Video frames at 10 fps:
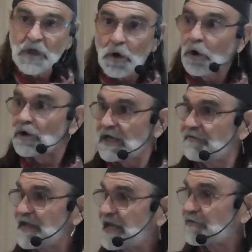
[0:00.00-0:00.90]
or
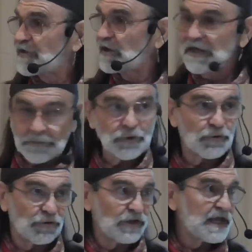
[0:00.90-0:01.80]
living as a
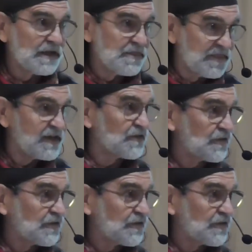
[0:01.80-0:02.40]
liberal in this